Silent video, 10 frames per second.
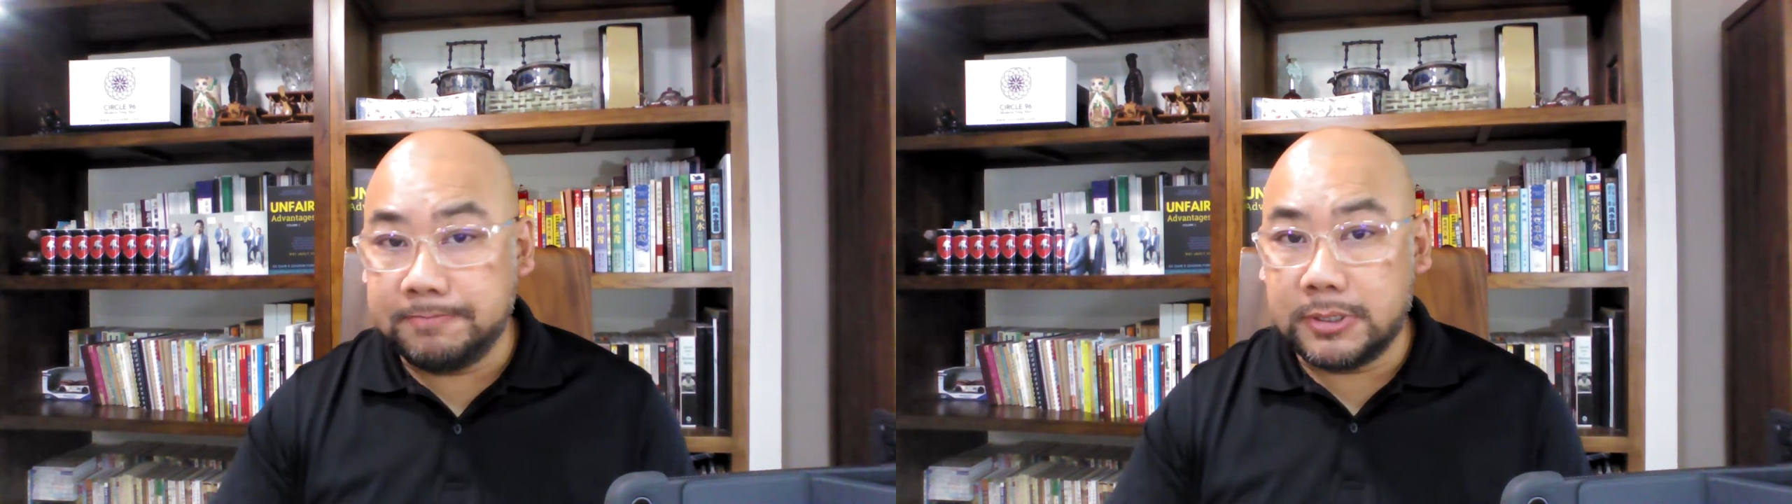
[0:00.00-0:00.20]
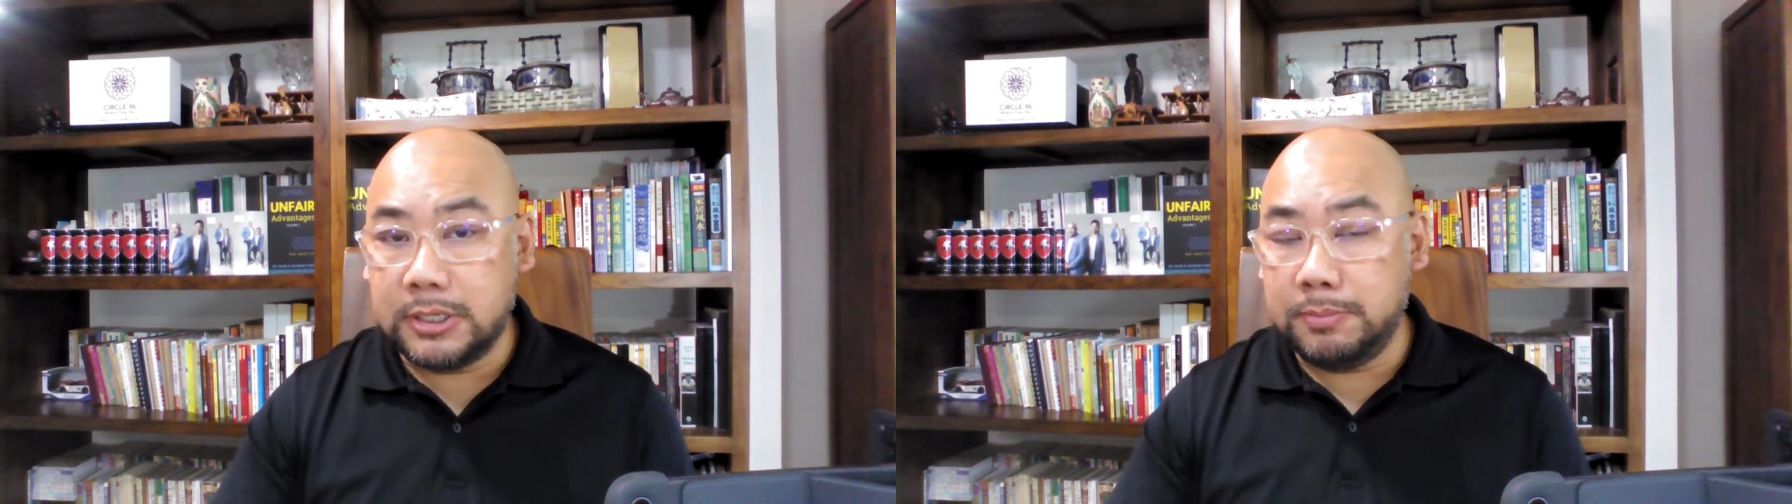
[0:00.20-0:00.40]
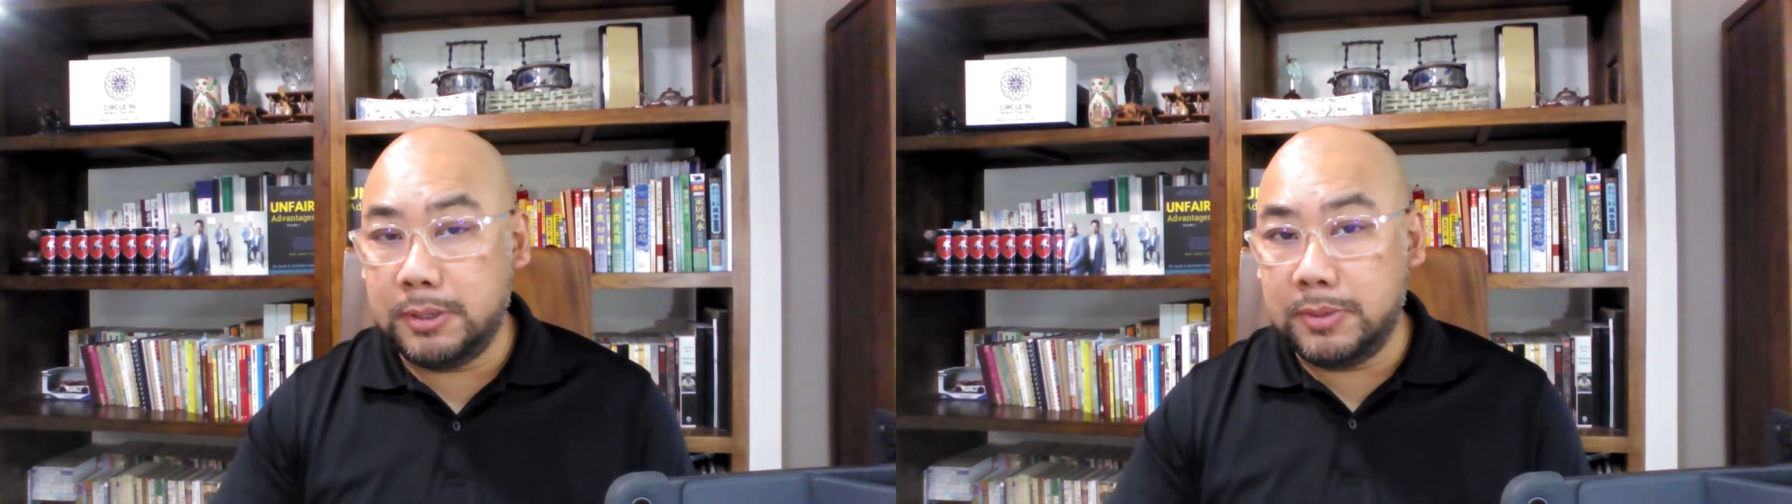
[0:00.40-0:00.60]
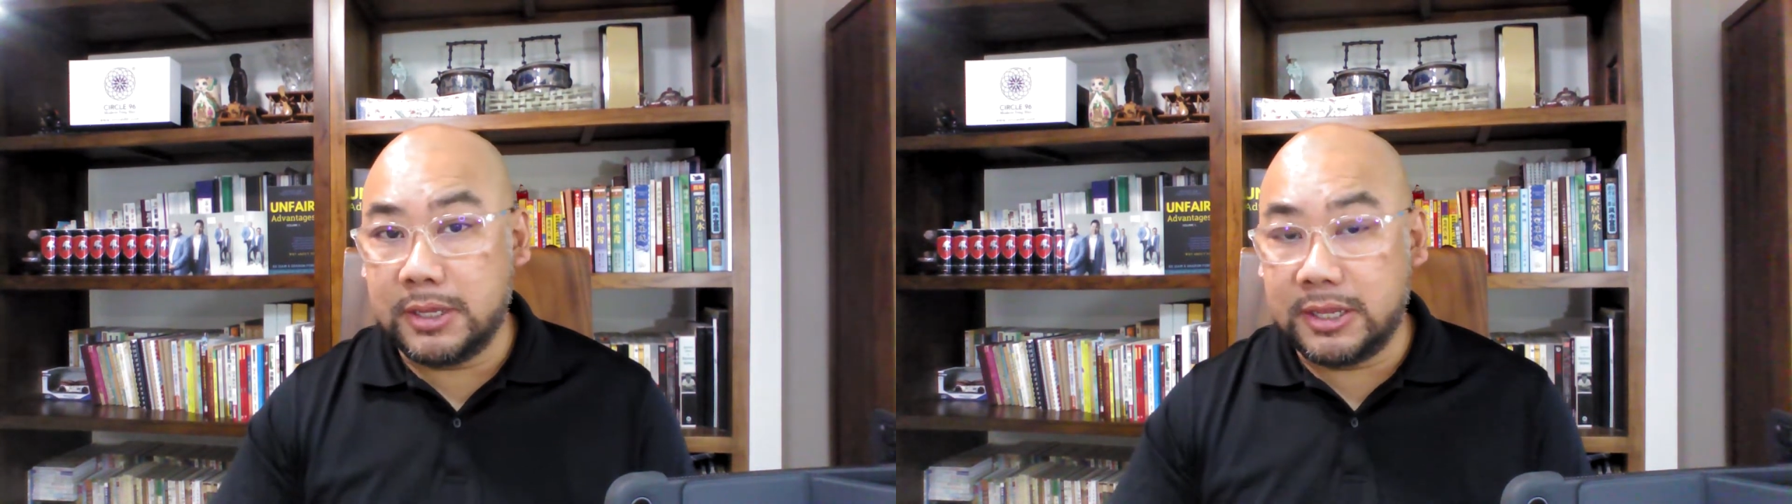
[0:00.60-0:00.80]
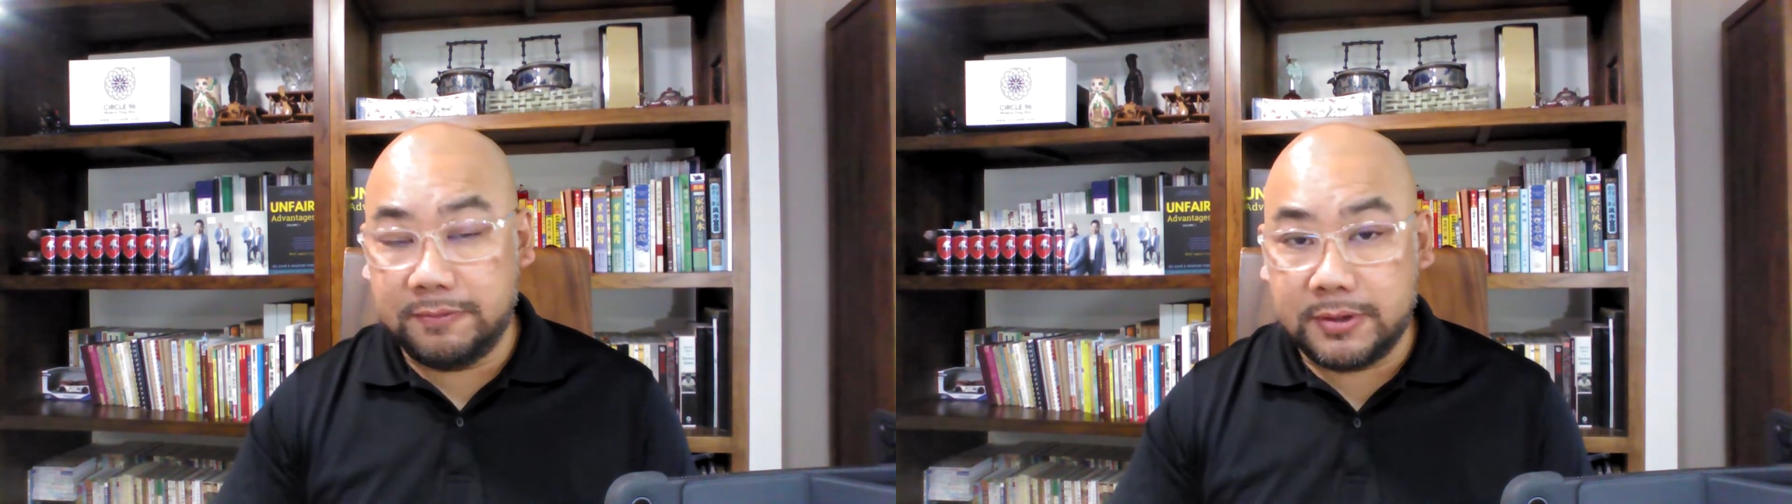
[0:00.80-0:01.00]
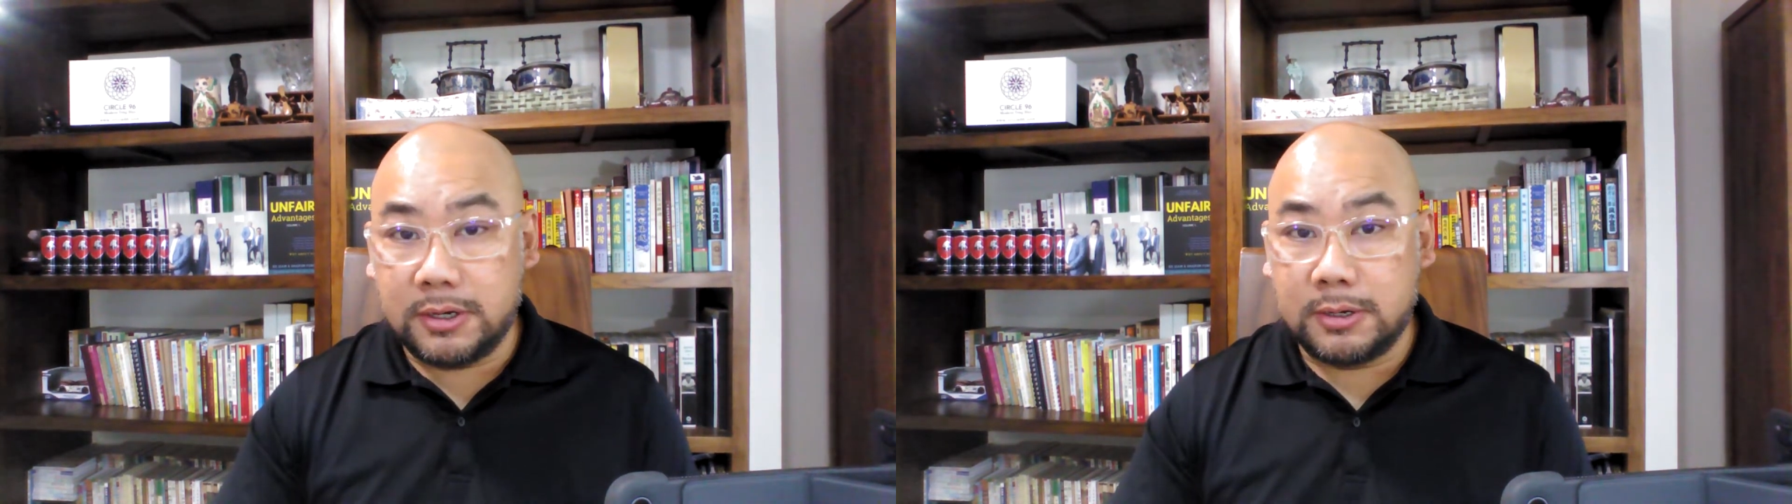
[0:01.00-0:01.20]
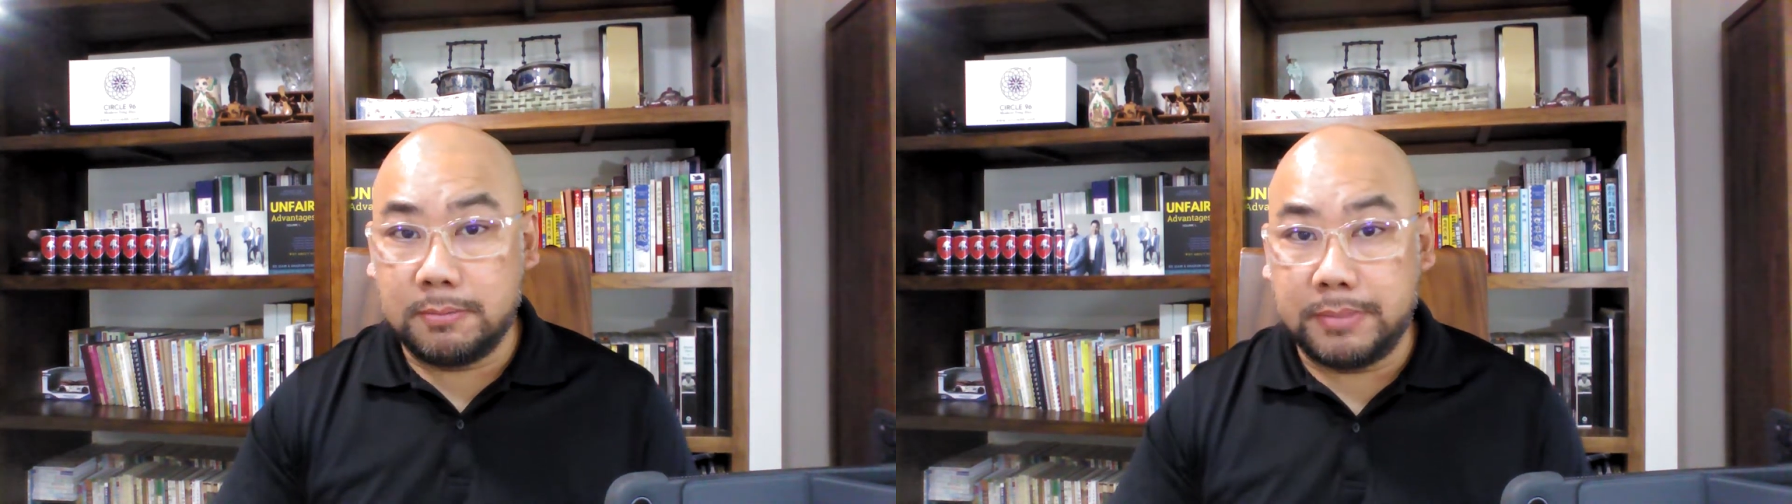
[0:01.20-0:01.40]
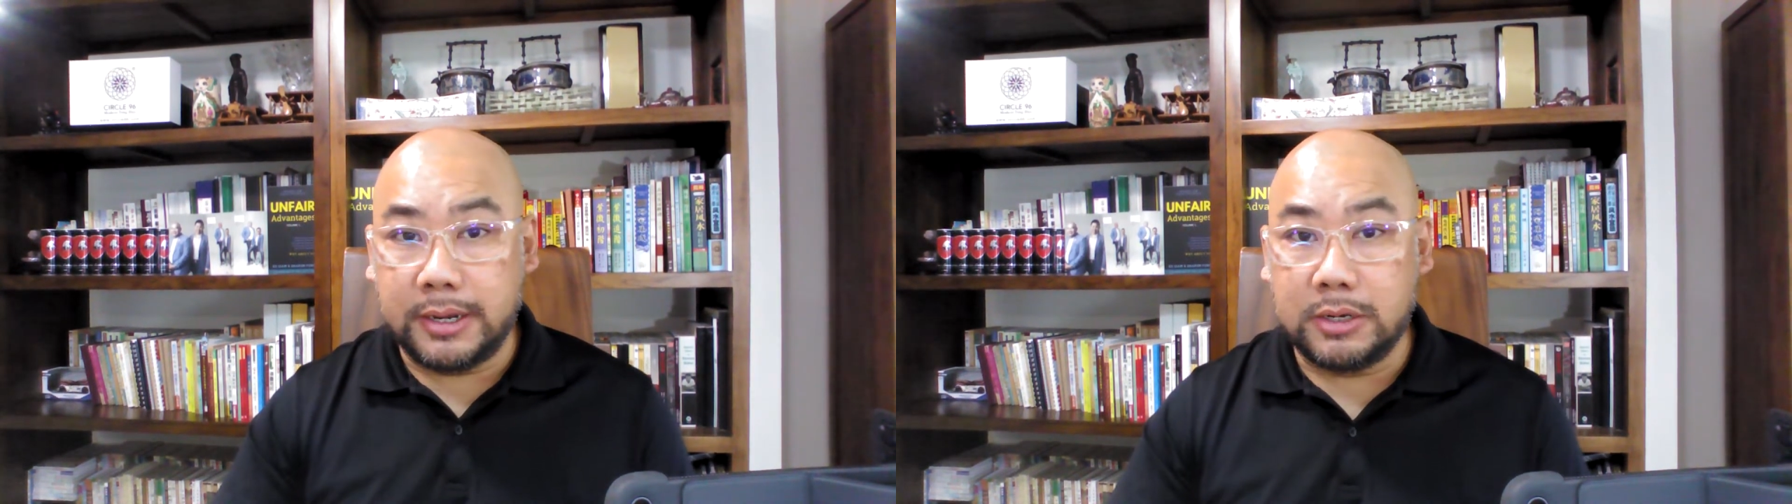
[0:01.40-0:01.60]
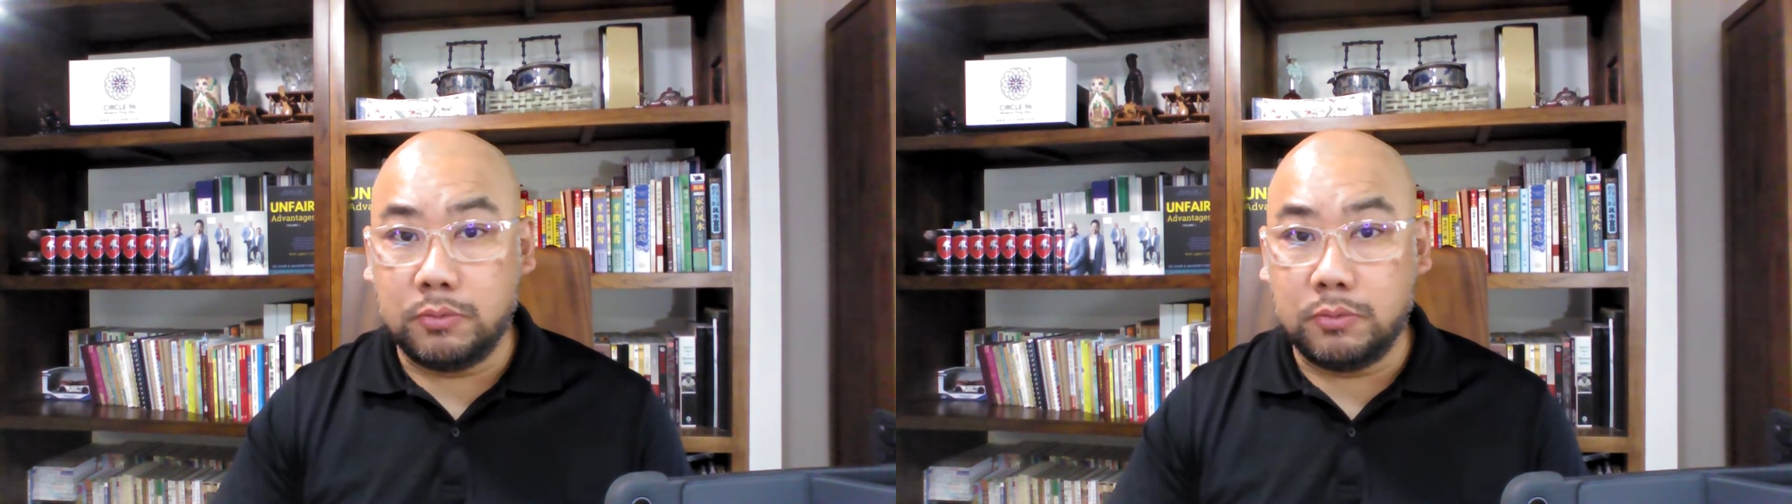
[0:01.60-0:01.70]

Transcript: He may be a giver, but